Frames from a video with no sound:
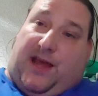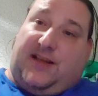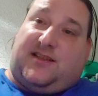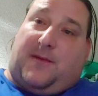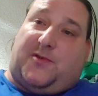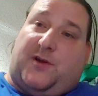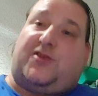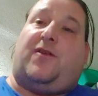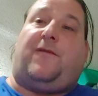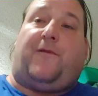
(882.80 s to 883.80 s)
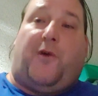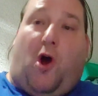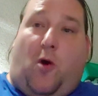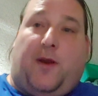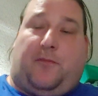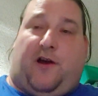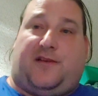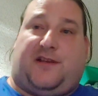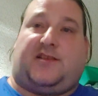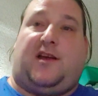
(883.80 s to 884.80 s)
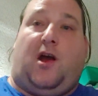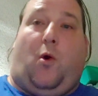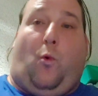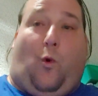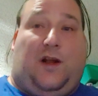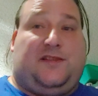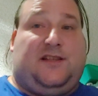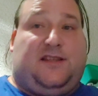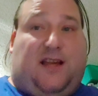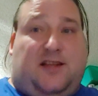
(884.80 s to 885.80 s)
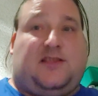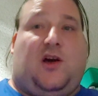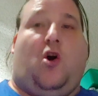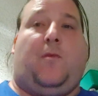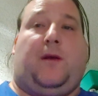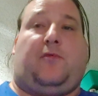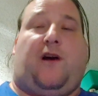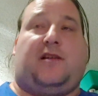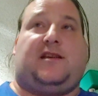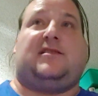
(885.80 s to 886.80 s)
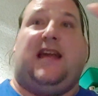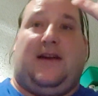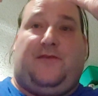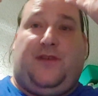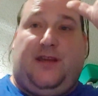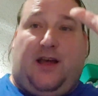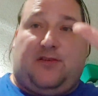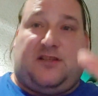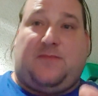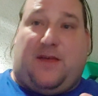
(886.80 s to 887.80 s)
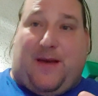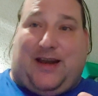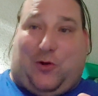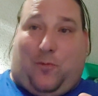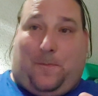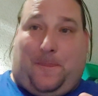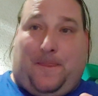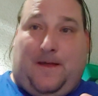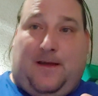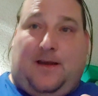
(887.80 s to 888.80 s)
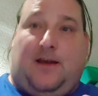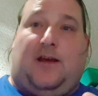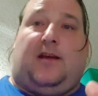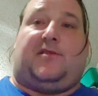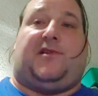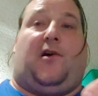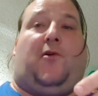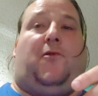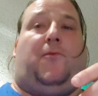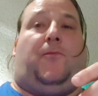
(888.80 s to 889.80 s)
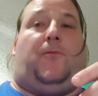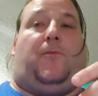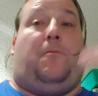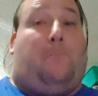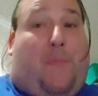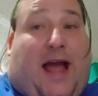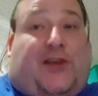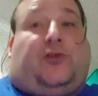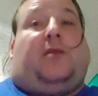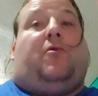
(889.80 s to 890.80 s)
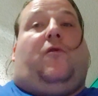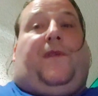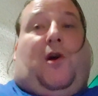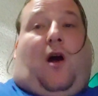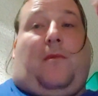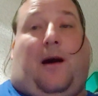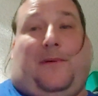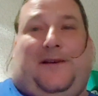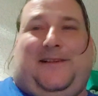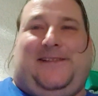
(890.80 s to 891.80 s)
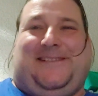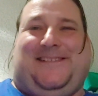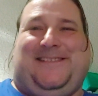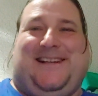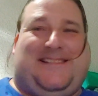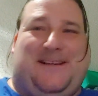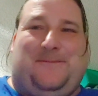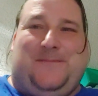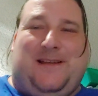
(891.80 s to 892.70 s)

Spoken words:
end stop switch for the homing process. Once it does the homing process, everything else is mathematical. So, manually move the arm up. That's it.